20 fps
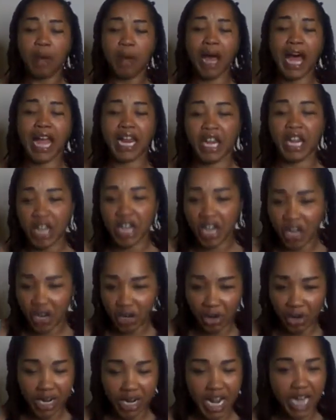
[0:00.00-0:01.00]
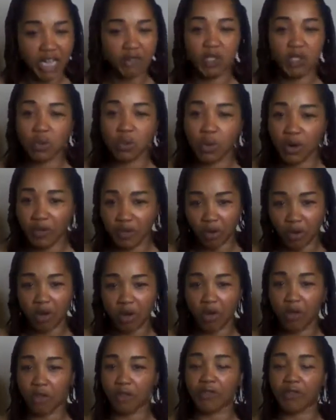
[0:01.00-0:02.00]
pioneer, kind of doing their
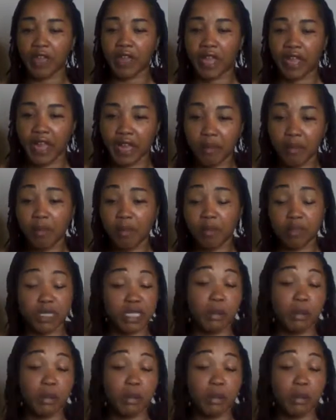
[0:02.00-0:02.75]
own thing,